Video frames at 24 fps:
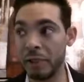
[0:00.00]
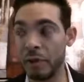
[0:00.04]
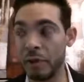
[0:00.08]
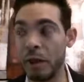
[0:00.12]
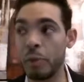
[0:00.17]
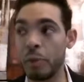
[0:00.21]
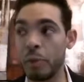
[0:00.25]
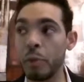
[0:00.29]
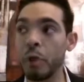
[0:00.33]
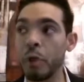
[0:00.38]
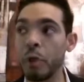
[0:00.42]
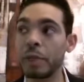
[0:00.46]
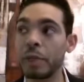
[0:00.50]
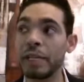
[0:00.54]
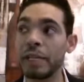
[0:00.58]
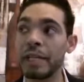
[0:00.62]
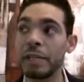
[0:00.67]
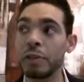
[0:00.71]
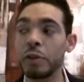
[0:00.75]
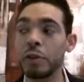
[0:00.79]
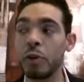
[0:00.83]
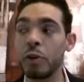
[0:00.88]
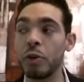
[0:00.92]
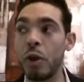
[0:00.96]
You know, I'm
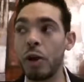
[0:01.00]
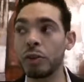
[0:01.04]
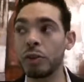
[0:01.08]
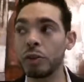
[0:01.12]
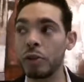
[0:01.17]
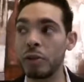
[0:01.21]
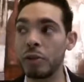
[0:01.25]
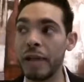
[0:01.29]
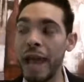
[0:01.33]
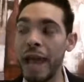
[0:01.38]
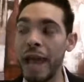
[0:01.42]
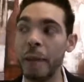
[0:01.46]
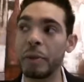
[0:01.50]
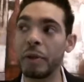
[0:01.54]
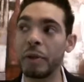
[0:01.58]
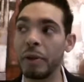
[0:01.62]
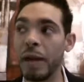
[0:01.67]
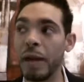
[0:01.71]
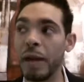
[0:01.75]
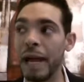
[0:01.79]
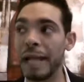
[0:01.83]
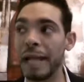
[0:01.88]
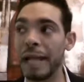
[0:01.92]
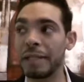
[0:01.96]
looking to also
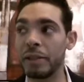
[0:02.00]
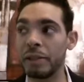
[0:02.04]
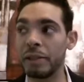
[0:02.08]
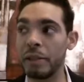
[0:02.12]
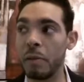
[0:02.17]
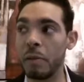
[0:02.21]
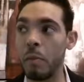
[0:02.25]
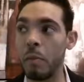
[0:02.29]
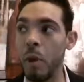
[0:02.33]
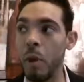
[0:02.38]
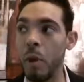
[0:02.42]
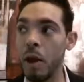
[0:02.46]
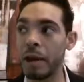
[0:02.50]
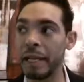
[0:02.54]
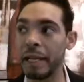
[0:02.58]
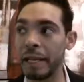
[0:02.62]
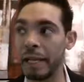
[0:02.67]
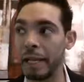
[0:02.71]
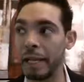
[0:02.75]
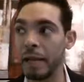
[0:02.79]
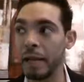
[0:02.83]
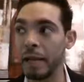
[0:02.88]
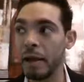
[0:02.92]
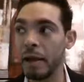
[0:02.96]
capitalize on the
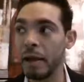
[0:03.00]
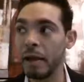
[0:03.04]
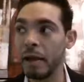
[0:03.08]
market